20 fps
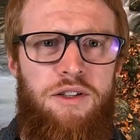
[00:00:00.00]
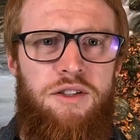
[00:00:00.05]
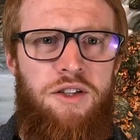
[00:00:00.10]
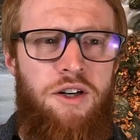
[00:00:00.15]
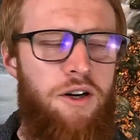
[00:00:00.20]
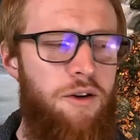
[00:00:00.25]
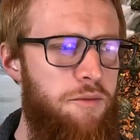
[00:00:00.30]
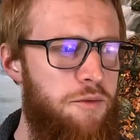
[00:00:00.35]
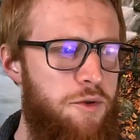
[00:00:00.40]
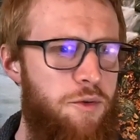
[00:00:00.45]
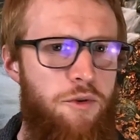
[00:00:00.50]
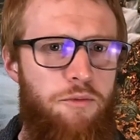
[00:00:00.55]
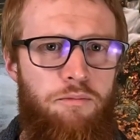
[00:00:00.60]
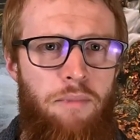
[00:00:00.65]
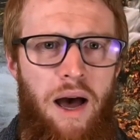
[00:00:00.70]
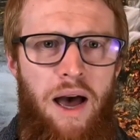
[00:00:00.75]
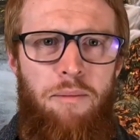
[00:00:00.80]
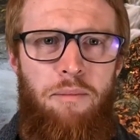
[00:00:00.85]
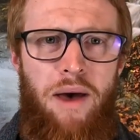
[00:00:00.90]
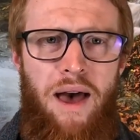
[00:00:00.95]
terms with
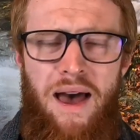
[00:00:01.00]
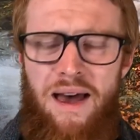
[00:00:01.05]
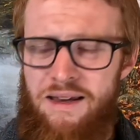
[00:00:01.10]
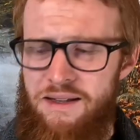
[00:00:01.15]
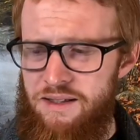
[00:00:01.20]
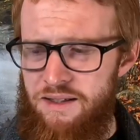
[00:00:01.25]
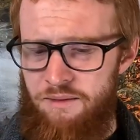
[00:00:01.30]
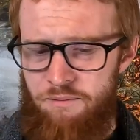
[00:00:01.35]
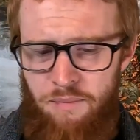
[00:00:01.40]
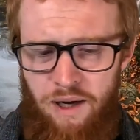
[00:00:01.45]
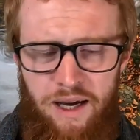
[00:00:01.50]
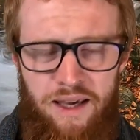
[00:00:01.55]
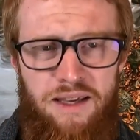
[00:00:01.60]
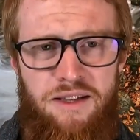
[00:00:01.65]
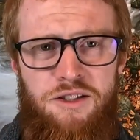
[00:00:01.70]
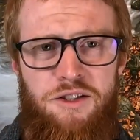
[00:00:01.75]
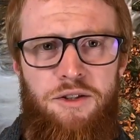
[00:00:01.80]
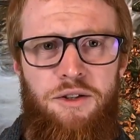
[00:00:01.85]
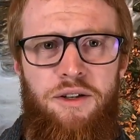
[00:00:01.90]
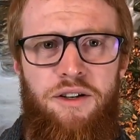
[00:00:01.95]
my past and my
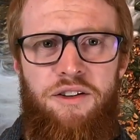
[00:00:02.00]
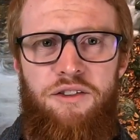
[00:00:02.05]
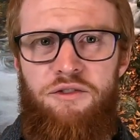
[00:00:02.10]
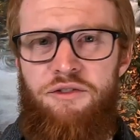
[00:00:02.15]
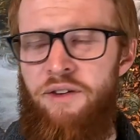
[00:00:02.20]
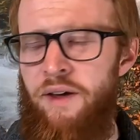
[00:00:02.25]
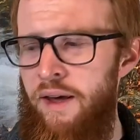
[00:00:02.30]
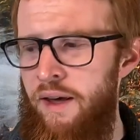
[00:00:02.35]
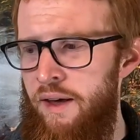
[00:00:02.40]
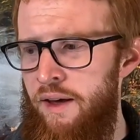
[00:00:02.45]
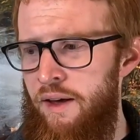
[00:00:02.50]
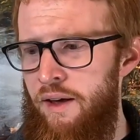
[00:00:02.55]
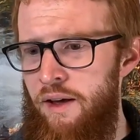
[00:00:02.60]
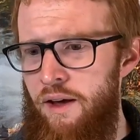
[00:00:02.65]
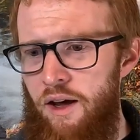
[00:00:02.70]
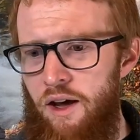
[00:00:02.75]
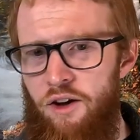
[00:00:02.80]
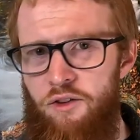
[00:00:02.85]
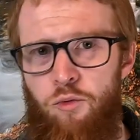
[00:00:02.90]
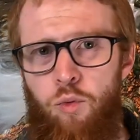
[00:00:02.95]
history
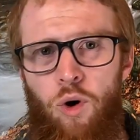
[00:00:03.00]
of